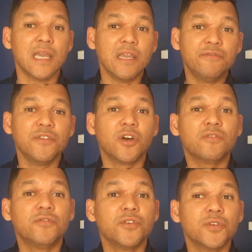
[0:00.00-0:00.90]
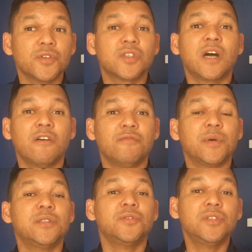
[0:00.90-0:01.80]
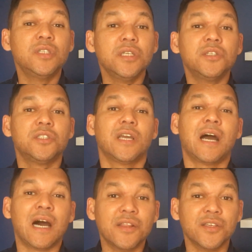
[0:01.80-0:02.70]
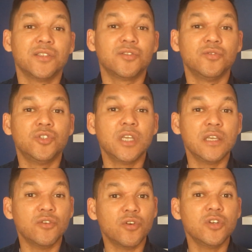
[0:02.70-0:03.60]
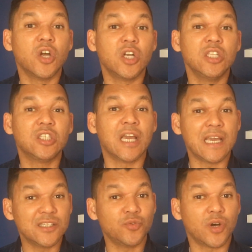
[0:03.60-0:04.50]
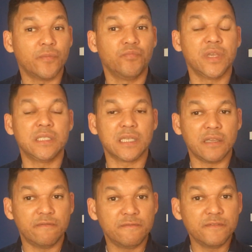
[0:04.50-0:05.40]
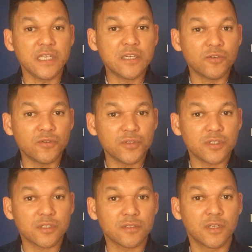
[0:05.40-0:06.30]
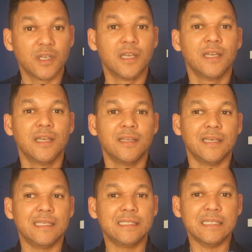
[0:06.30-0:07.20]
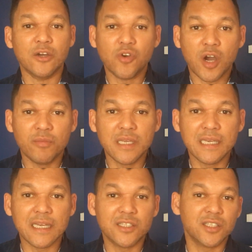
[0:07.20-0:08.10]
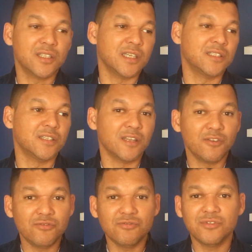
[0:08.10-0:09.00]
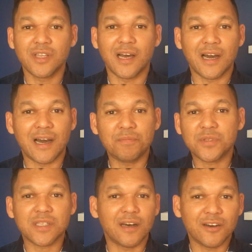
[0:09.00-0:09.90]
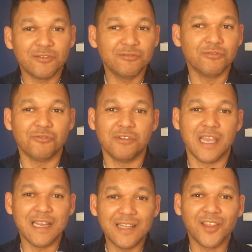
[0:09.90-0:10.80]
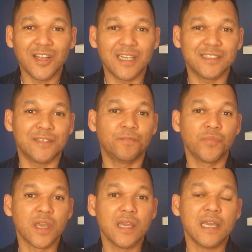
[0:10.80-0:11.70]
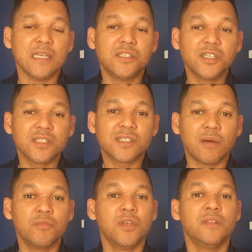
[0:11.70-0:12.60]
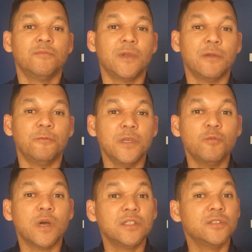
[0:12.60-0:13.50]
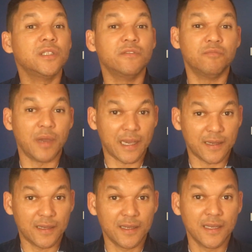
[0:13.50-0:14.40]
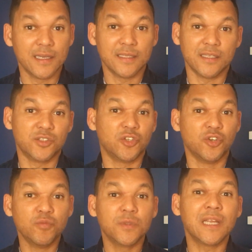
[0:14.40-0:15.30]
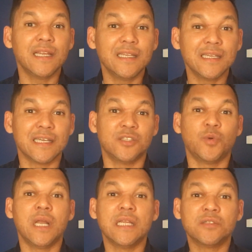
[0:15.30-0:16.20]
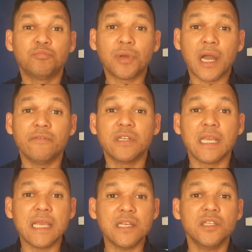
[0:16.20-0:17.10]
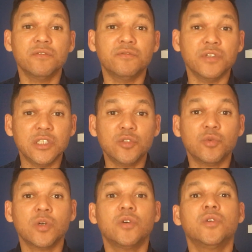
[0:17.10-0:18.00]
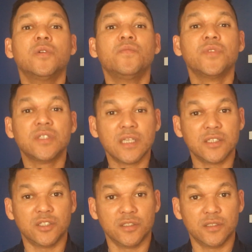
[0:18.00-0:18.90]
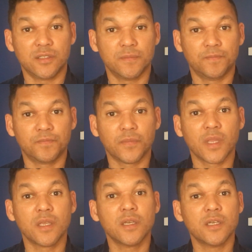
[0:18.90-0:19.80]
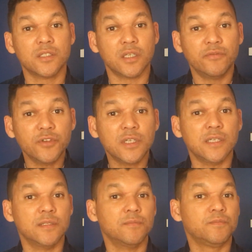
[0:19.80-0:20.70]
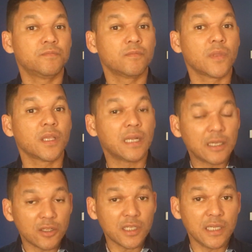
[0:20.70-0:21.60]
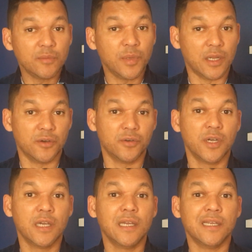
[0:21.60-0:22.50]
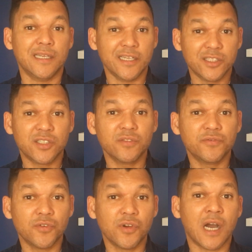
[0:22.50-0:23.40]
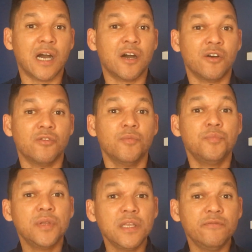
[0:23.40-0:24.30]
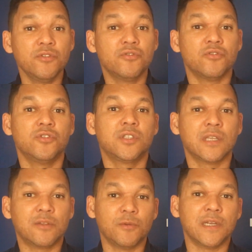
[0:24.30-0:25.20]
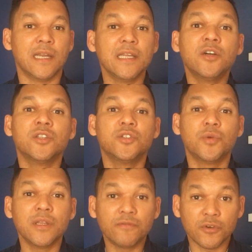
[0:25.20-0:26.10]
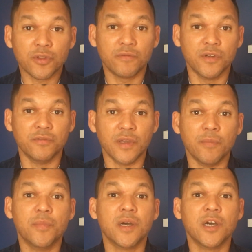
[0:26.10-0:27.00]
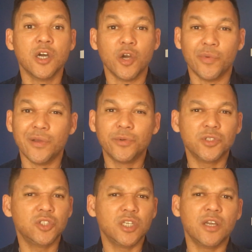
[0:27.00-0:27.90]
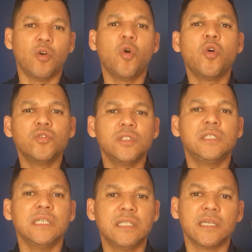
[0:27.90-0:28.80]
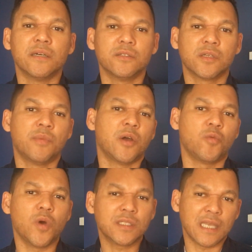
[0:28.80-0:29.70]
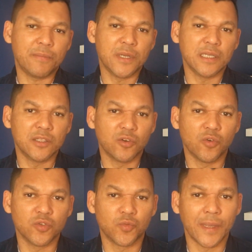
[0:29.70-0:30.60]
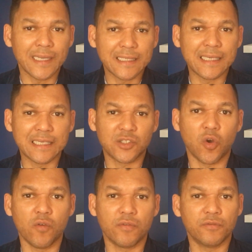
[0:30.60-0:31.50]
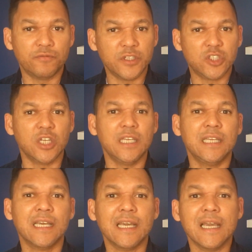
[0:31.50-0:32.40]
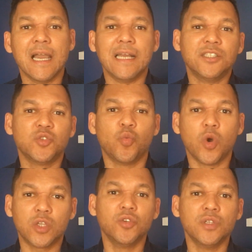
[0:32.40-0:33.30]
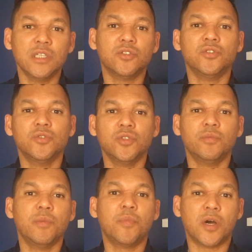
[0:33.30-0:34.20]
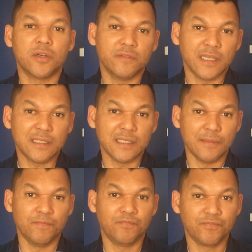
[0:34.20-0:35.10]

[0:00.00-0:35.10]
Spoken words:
If not for yourself, but to teach others, to share your knowledge as well. It's a free course. There is no obligation. There's no upsell or anything like that. It's just something where we want to give back. There's group training as well as private individual sessions. So if you can, click on the link below. Register for our preview course that we're running on the 24th of November, where we'll share all the details about what's happening in the course, when it kicks off officially, and just what you need to do to be part of that team.